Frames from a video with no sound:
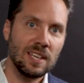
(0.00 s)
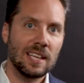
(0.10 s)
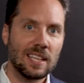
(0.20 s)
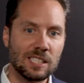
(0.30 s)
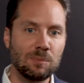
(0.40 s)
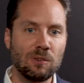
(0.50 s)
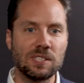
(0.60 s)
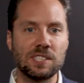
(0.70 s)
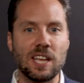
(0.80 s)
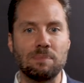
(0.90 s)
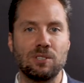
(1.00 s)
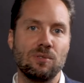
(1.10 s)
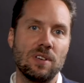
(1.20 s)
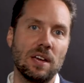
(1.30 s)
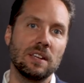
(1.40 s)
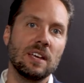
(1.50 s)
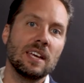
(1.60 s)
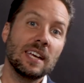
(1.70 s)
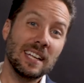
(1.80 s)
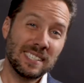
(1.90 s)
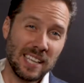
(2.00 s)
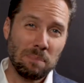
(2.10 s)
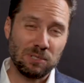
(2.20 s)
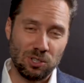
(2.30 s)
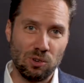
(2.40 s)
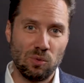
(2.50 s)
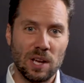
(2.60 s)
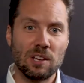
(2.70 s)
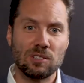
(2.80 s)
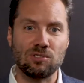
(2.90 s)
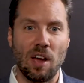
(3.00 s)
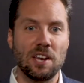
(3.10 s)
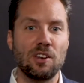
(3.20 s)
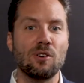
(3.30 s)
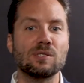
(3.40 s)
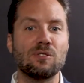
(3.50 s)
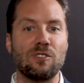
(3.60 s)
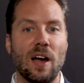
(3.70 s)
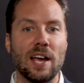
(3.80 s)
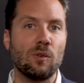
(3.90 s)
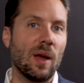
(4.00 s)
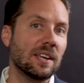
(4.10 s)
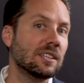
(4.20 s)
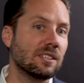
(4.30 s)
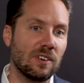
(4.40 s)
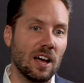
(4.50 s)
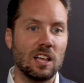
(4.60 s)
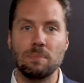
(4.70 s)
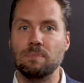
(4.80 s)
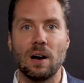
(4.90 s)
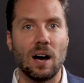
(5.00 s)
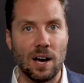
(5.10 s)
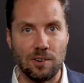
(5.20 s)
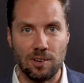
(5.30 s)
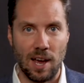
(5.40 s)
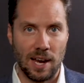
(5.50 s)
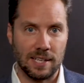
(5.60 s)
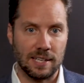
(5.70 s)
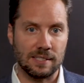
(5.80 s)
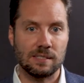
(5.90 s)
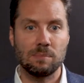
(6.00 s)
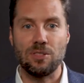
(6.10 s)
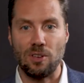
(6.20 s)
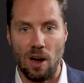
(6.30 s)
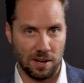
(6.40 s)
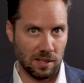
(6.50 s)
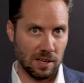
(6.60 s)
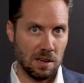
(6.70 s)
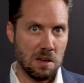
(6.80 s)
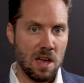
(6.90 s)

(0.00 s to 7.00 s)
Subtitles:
Let's move to step 2 then. In step 2, what you're trying to do is find a way to develop 100 ideas methodically.